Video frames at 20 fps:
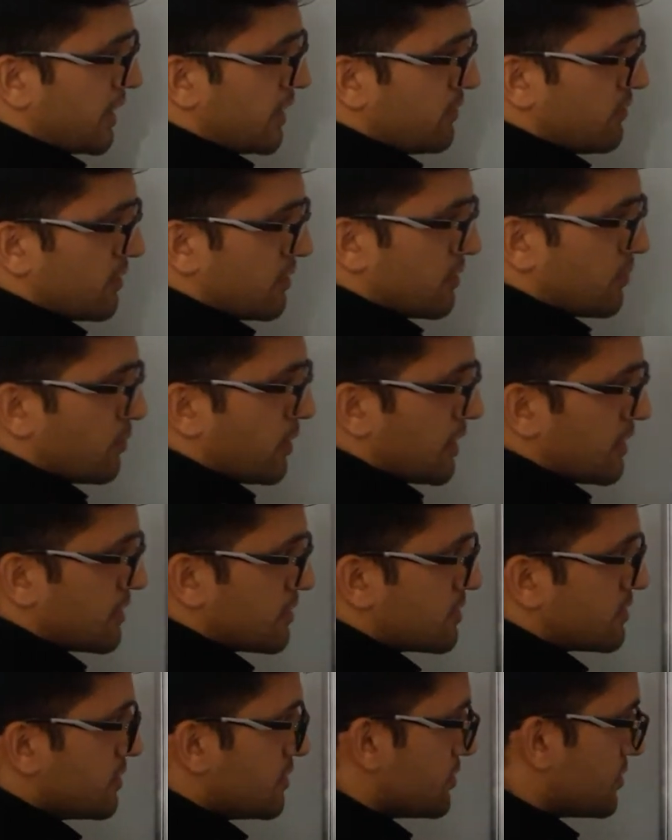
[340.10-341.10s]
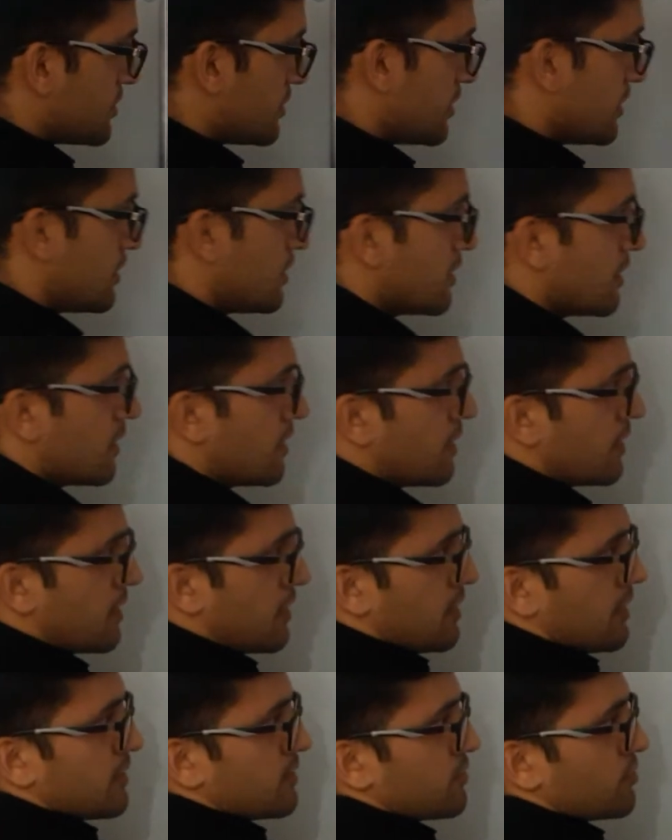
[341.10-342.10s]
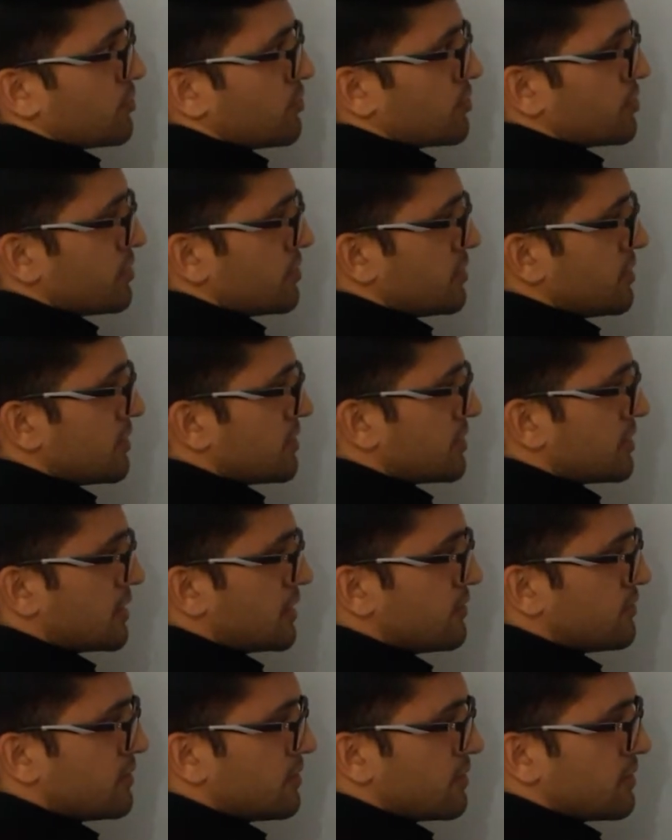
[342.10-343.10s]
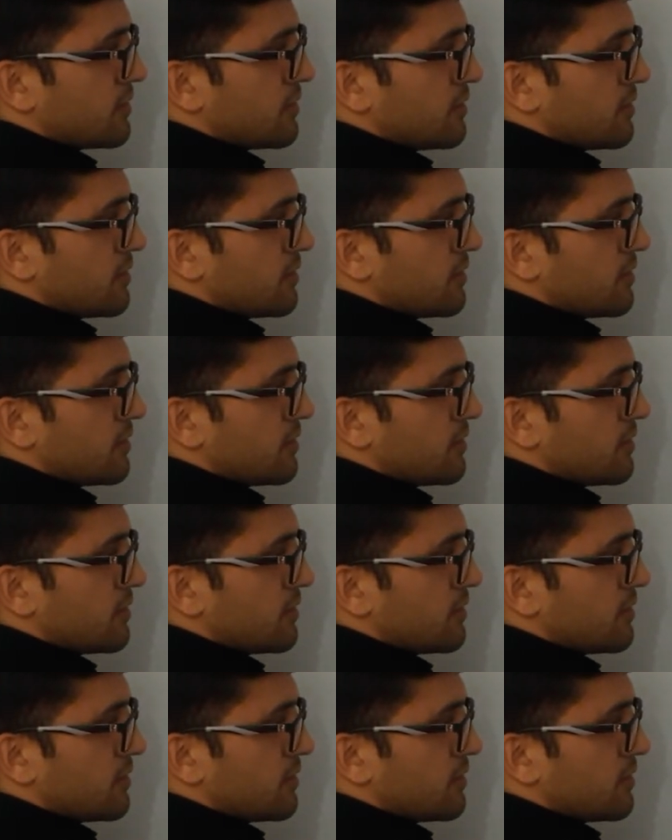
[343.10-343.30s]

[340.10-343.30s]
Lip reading: given minus dt, and cos 6 given